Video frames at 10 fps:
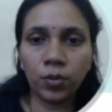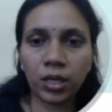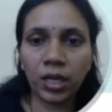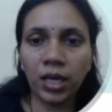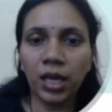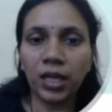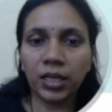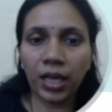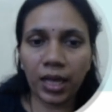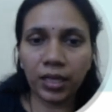okay,
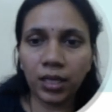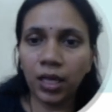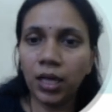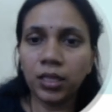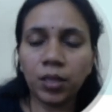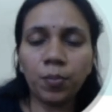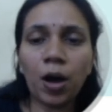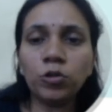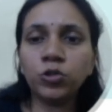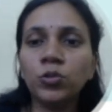then the
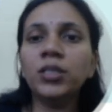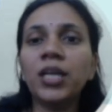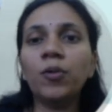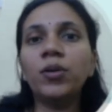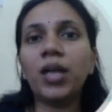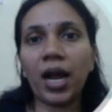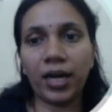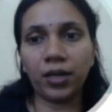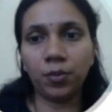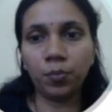mouse shouldn't have
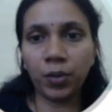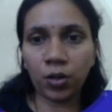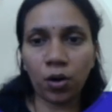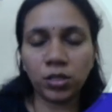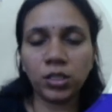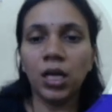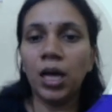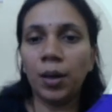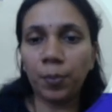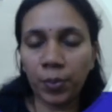died because
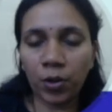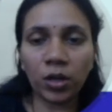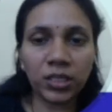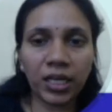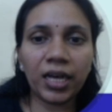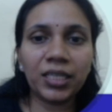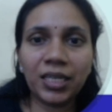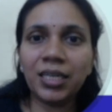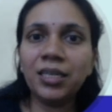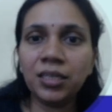
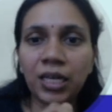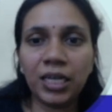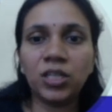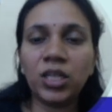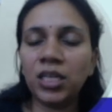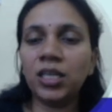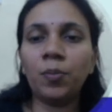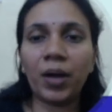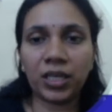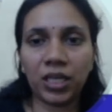he'd killed
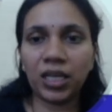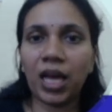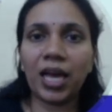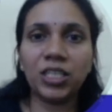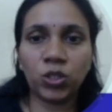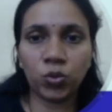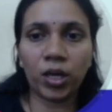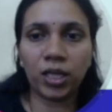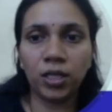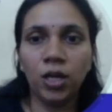the bacteria S
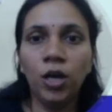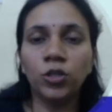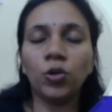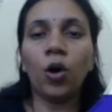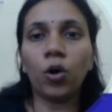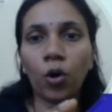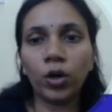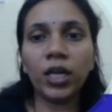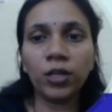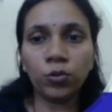strain. So
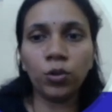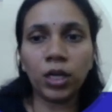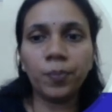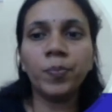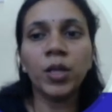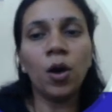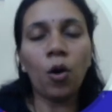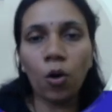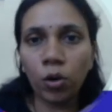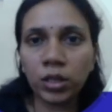according to him,
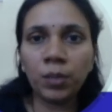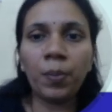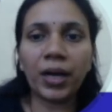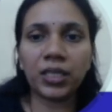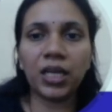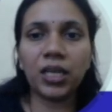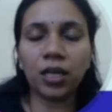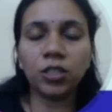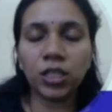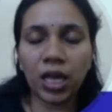all the
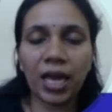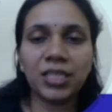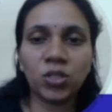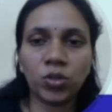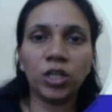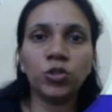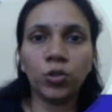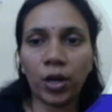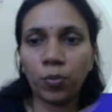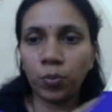bacteria, the S strain,
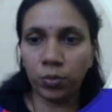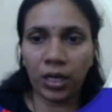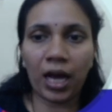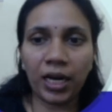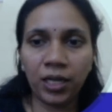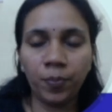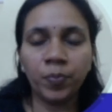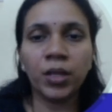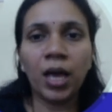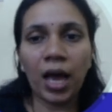should have died,
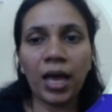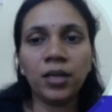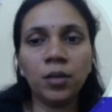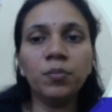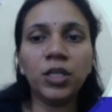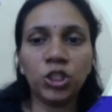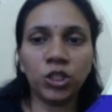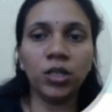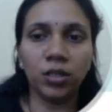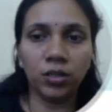and the
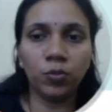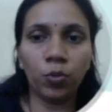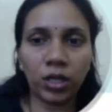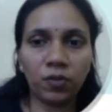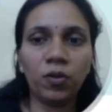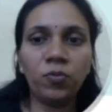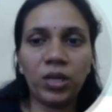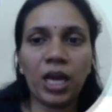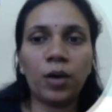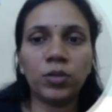mixture whatever
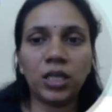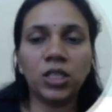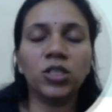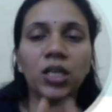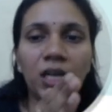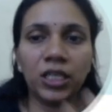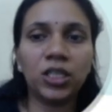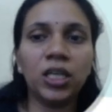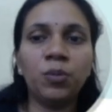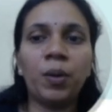we have, that is the
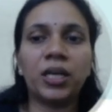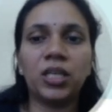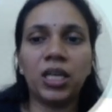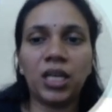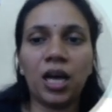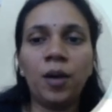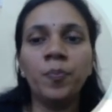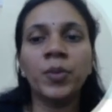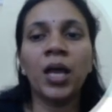heat killed bacteria